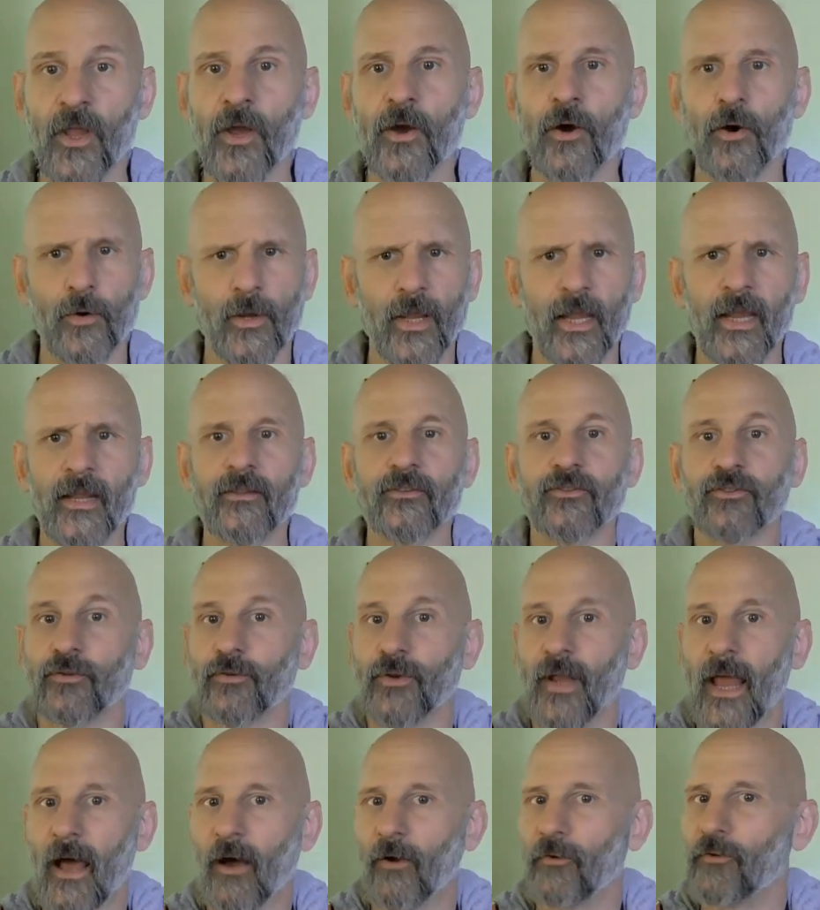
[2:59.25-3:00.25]
Okay, so
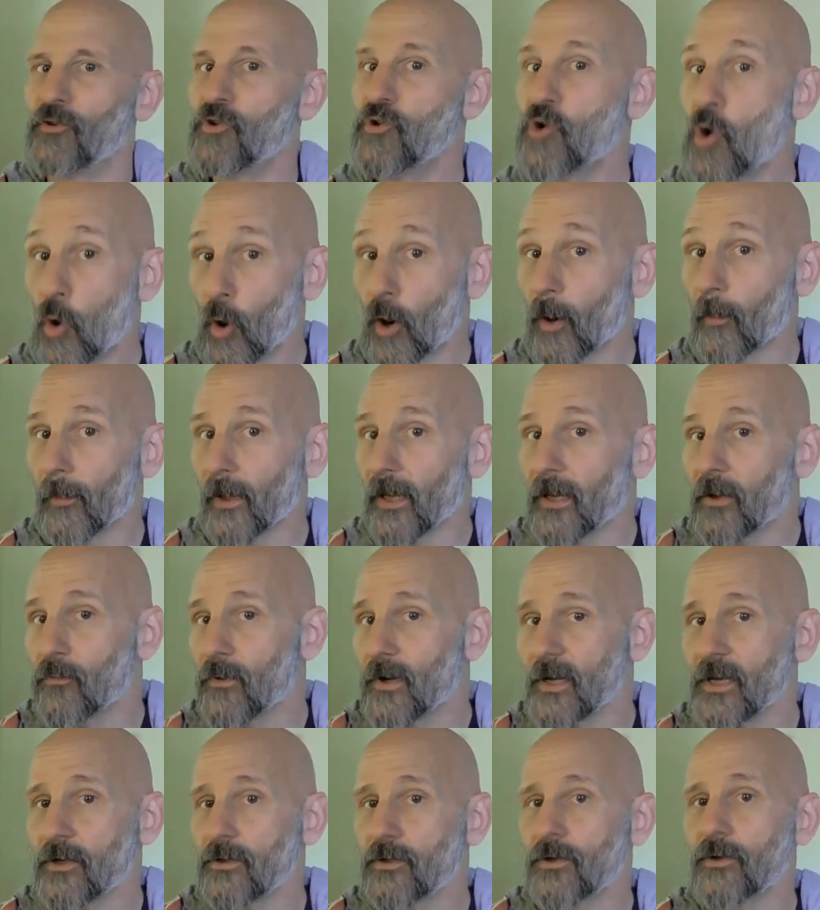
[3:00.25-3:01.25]
now normally
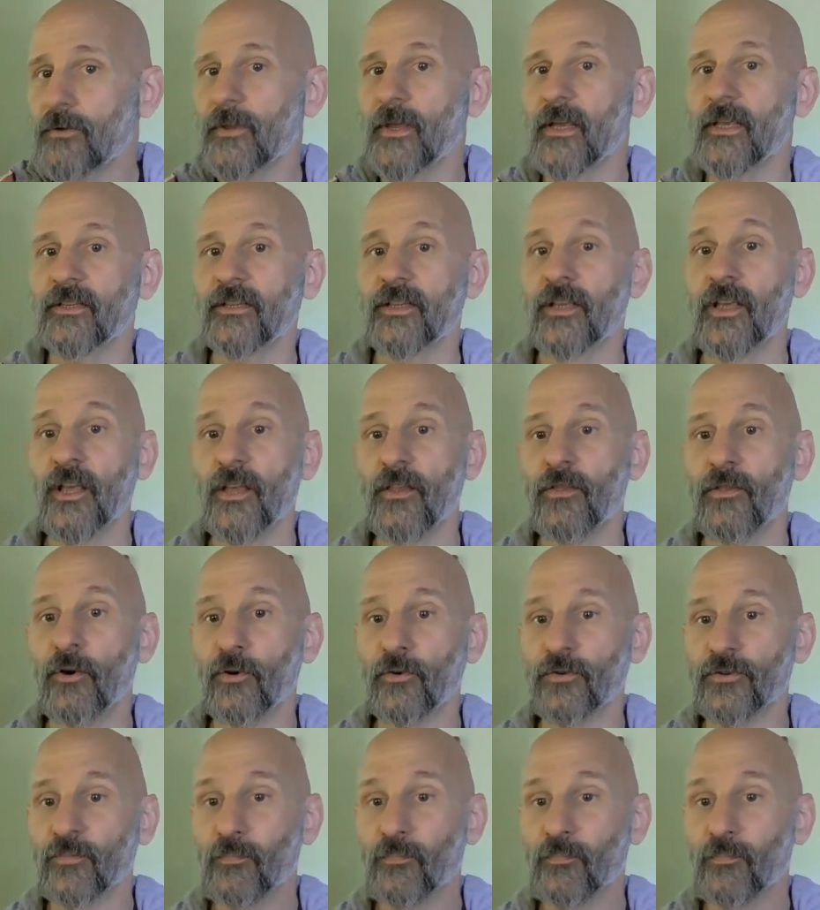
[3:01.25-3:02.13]
when you do this, those